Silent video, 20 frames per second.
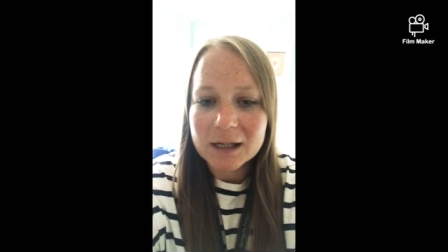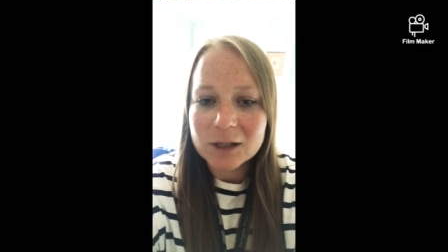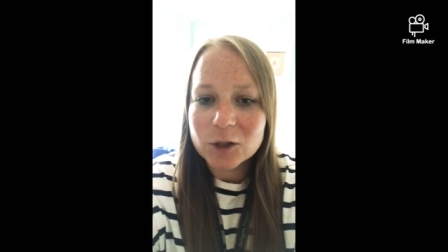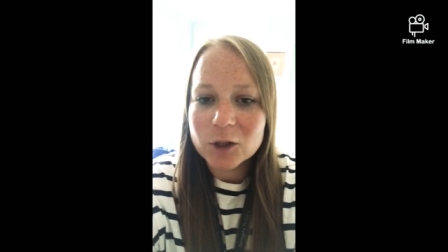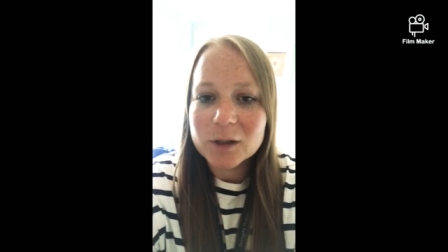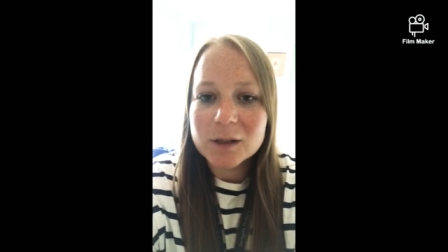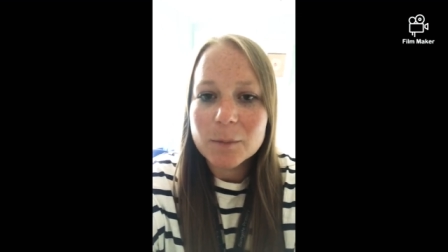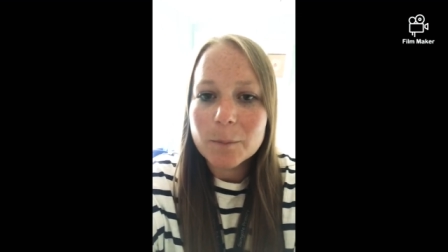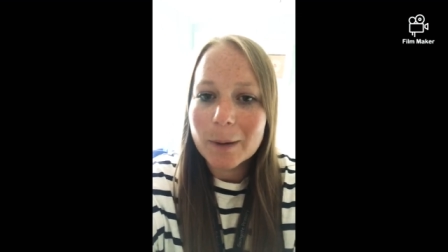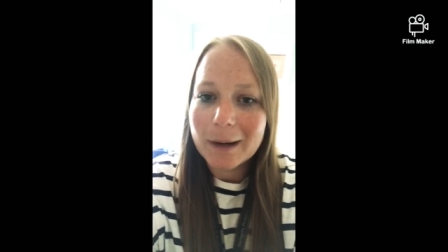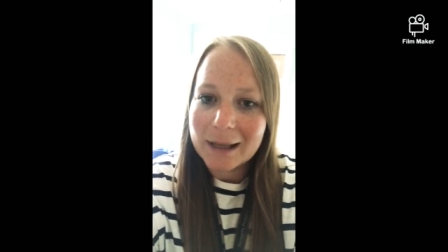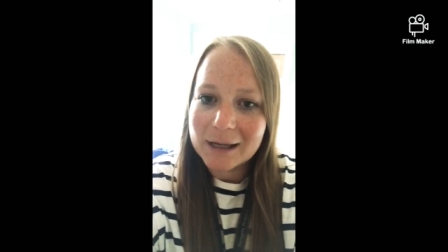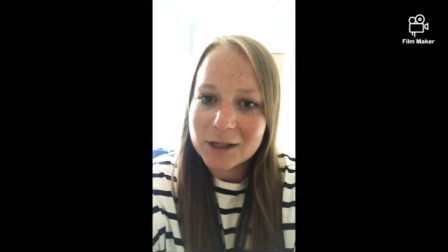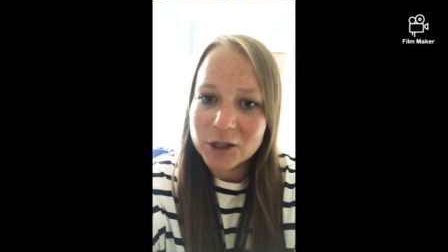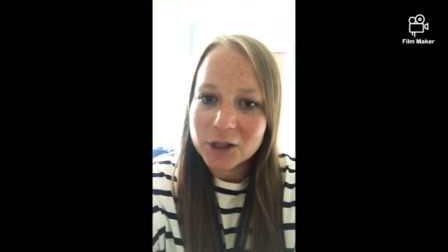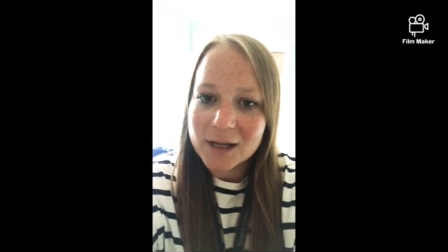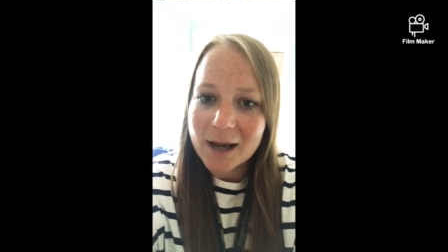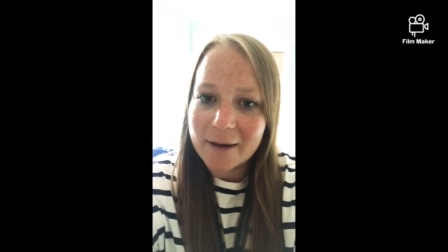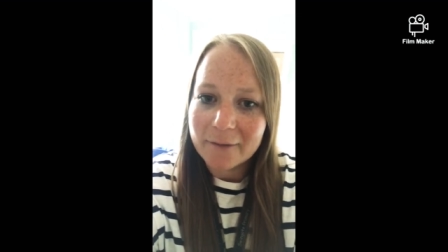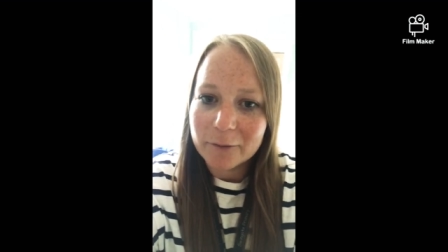and it's just a
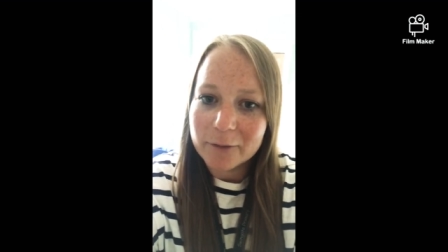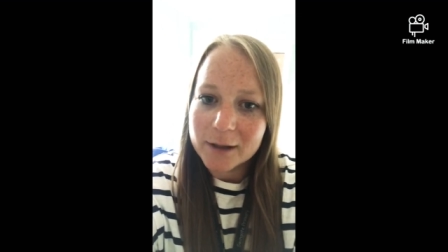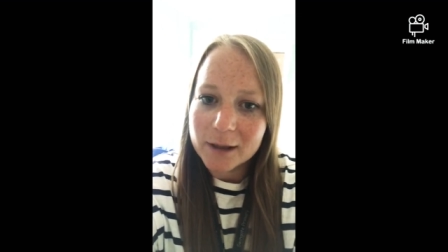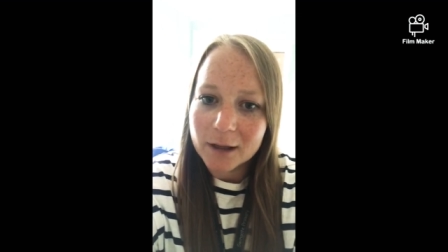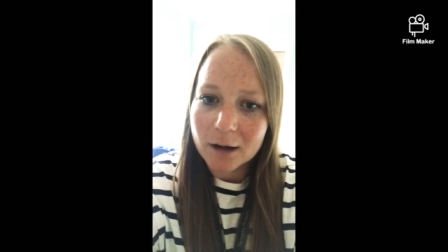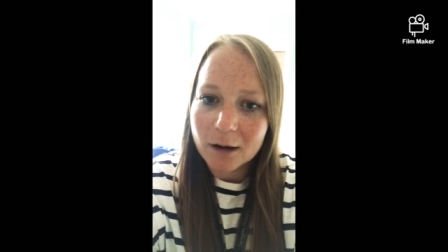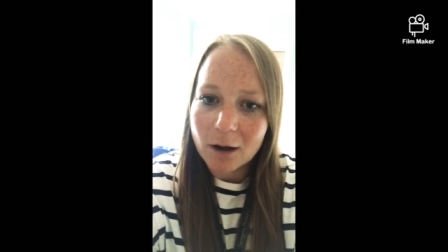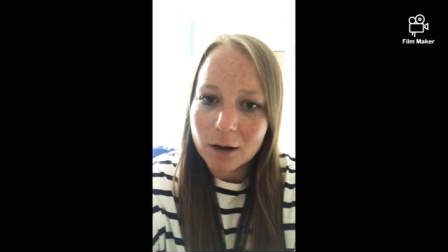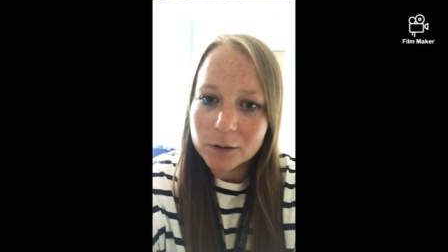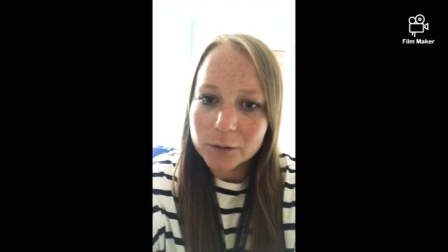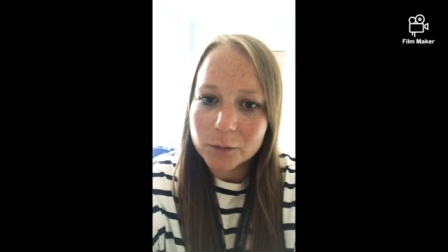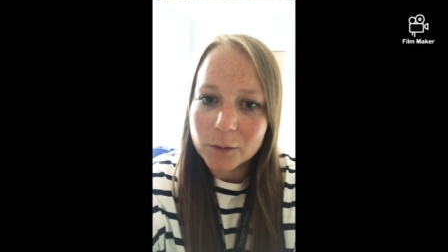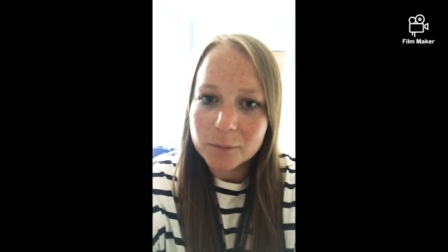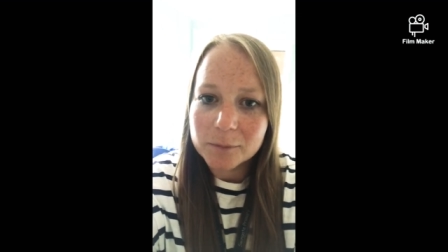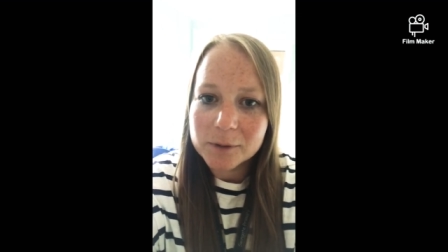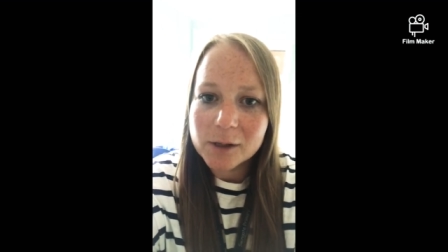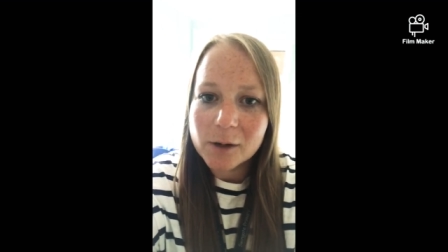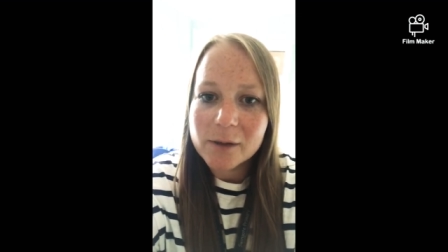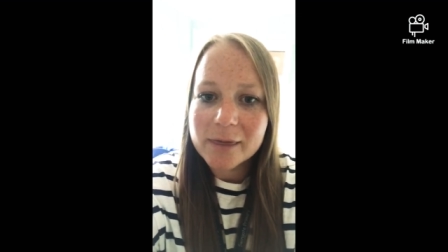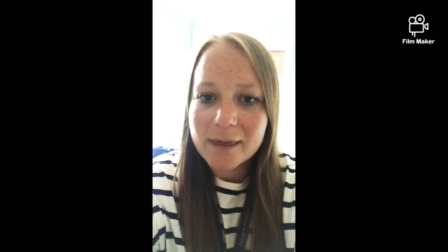pleasure to have her in the classroom.